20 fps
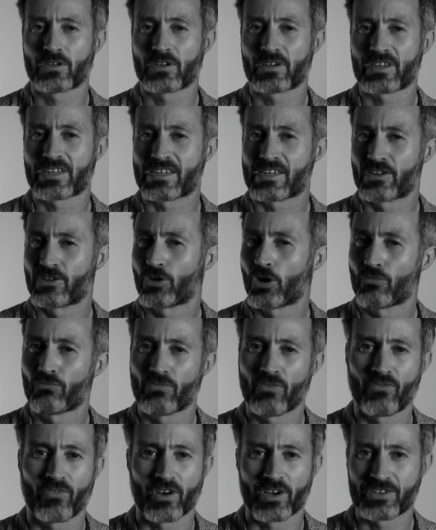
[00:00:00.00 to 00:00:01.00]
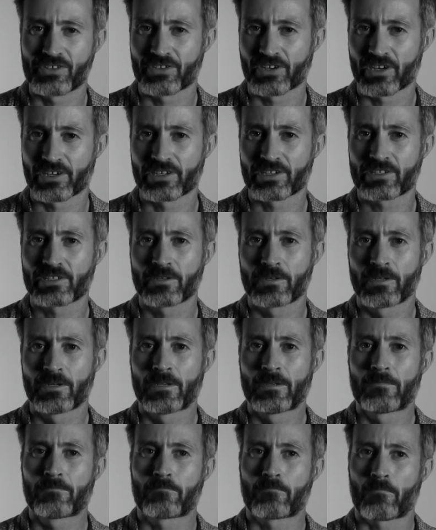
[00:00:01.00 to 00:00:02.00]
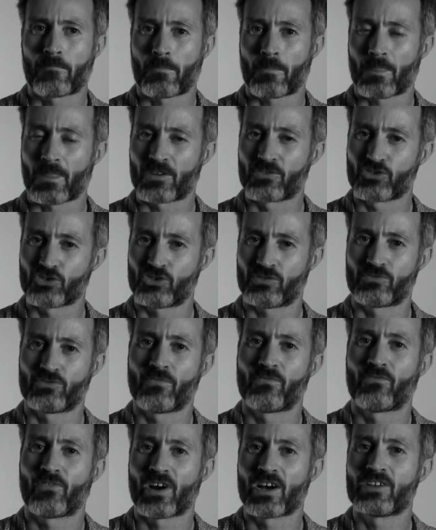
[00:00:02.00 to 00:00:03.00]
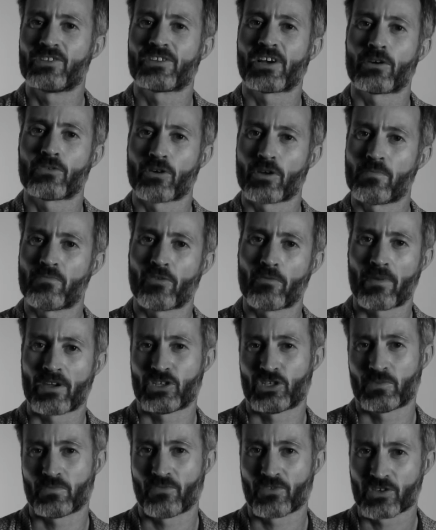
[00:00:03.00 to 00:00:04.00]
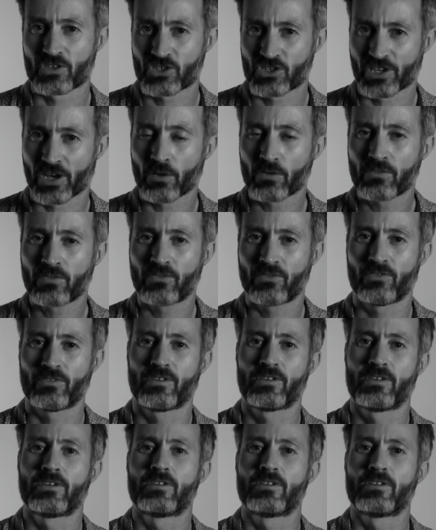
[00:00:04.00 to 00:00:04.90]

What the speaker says: eat a non-refined diet, and just find out information for yourself.